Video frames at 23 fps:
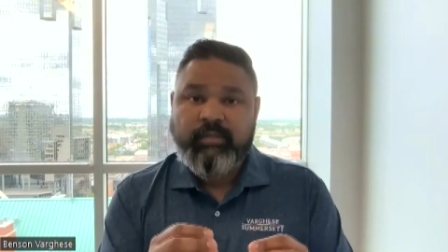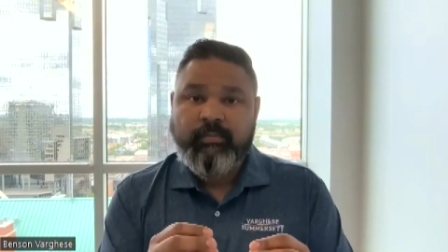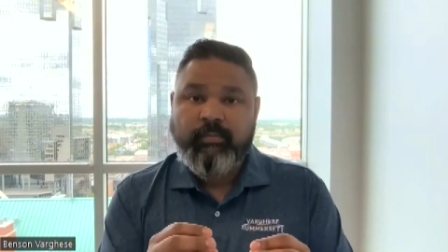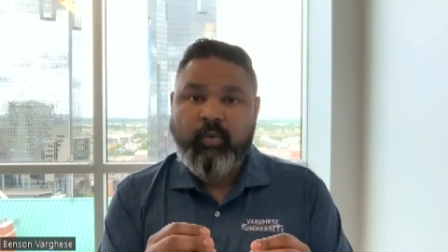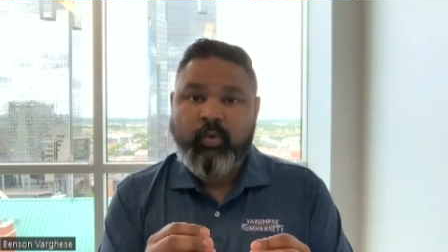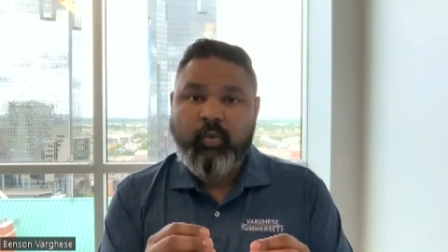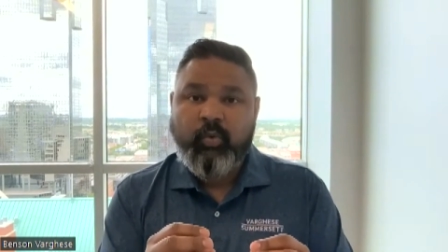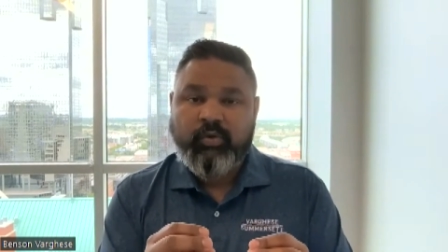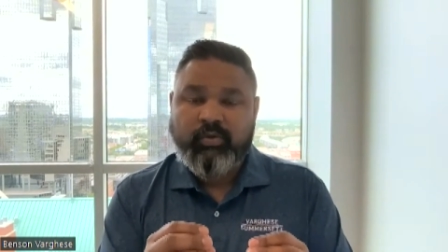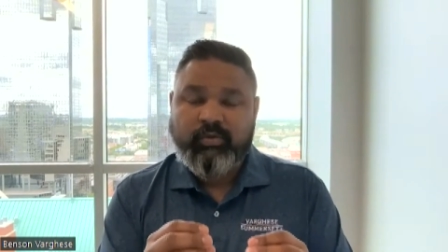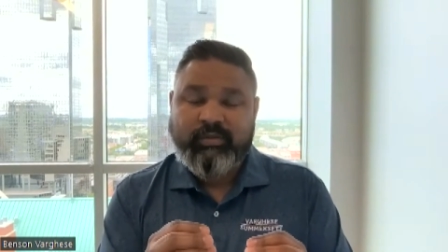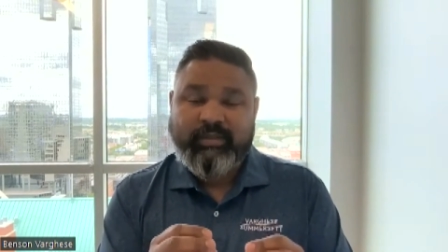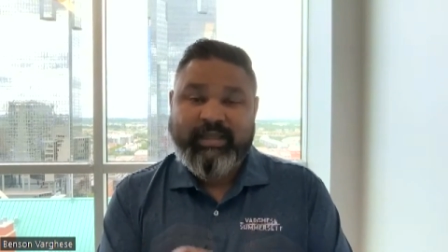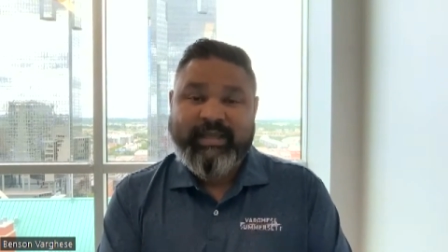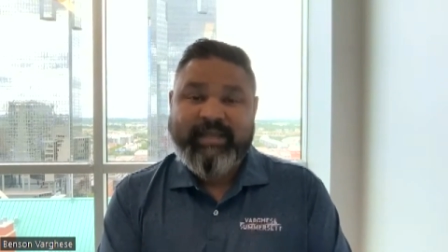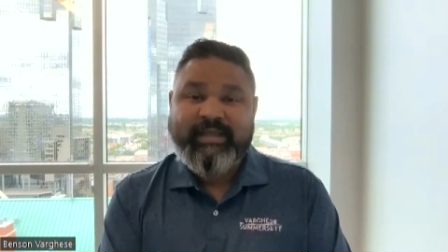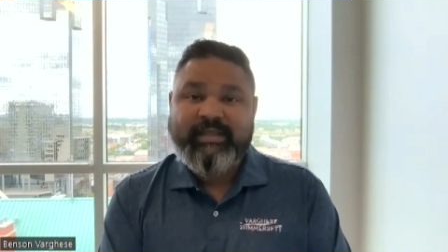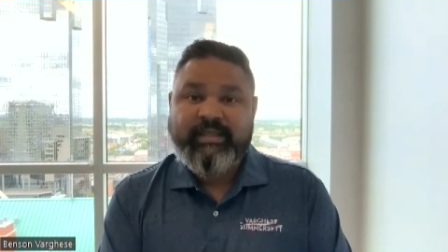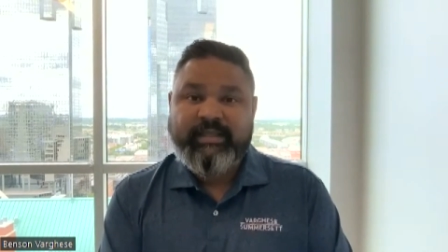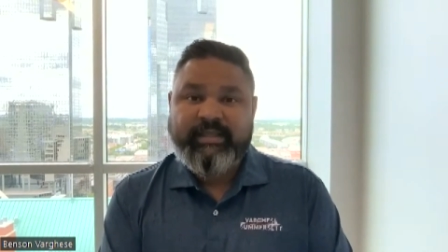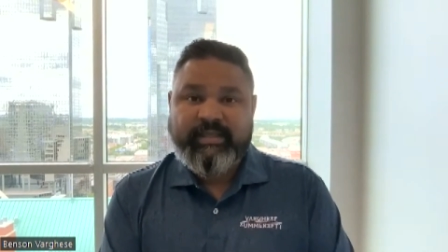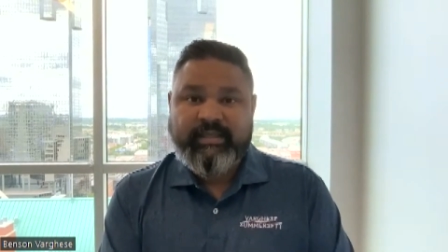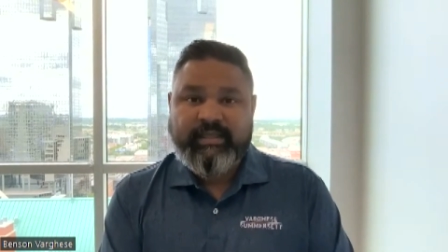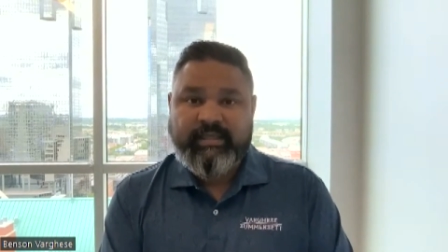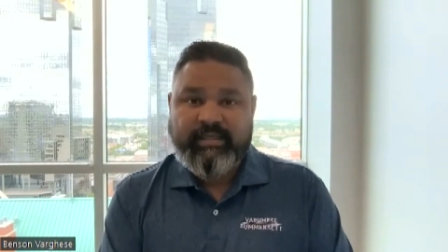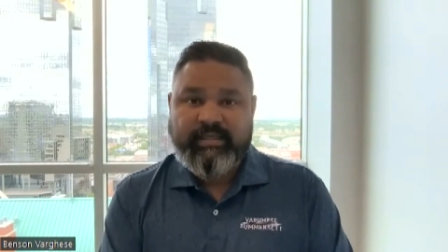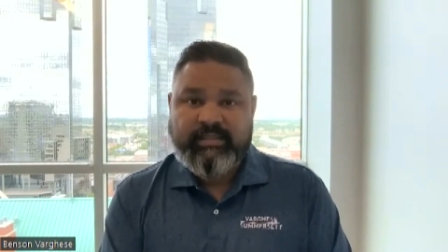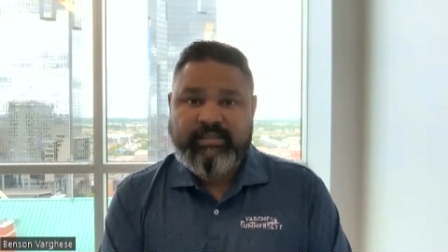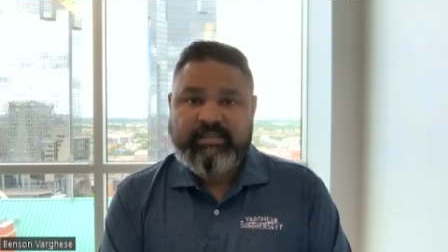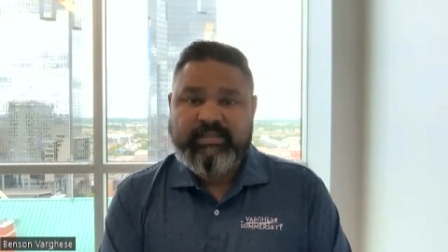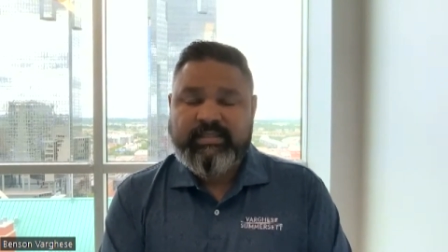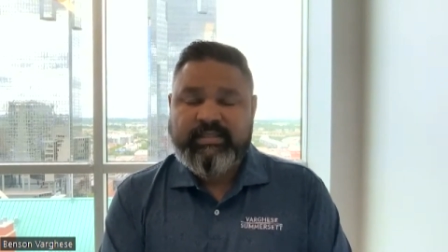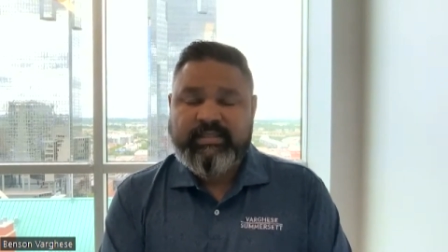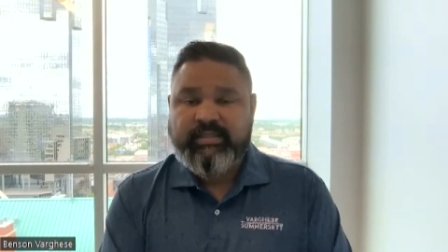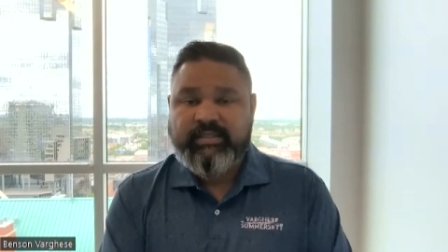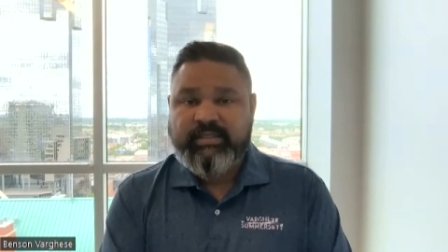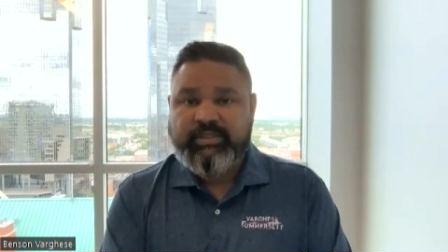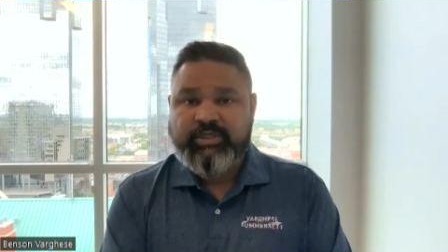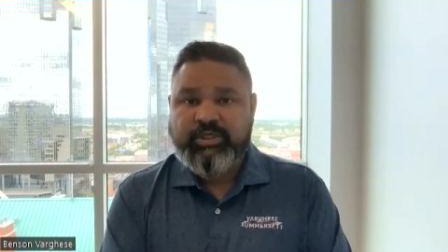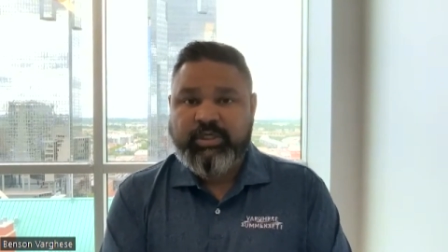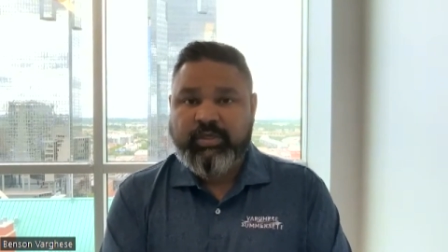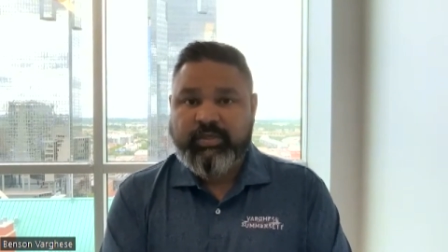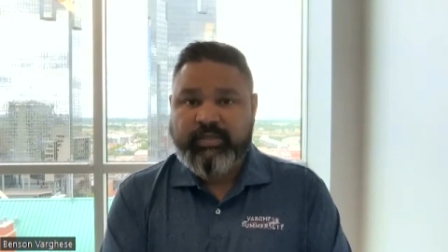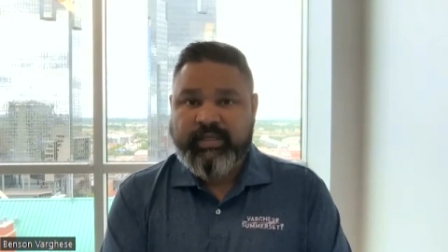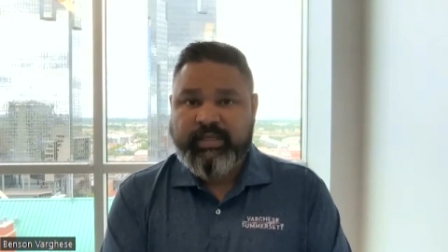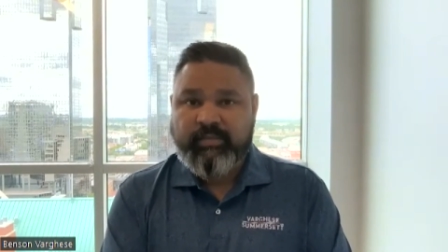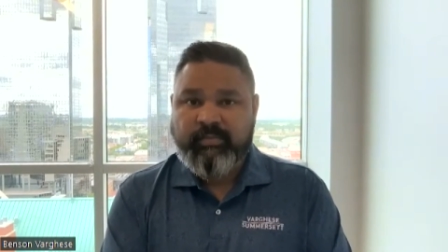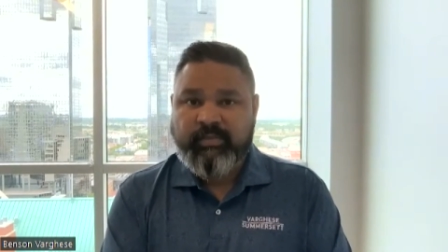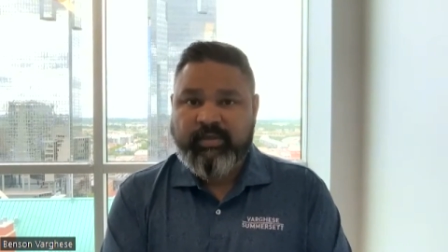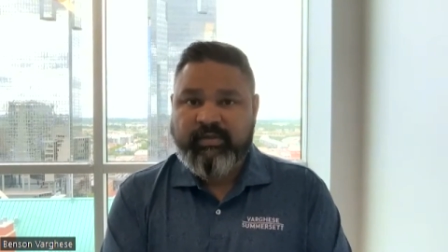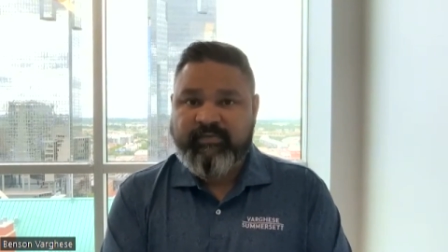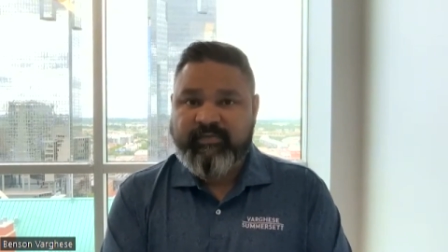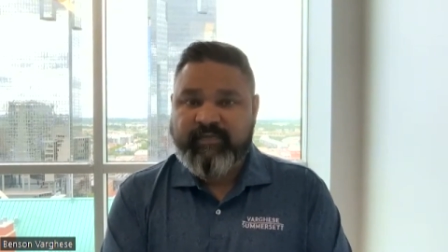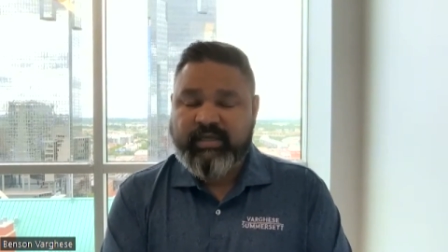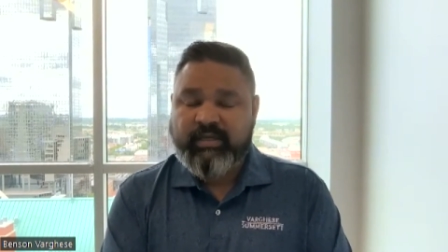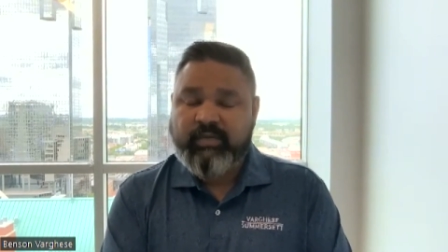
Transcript: the more likely it is that the child can be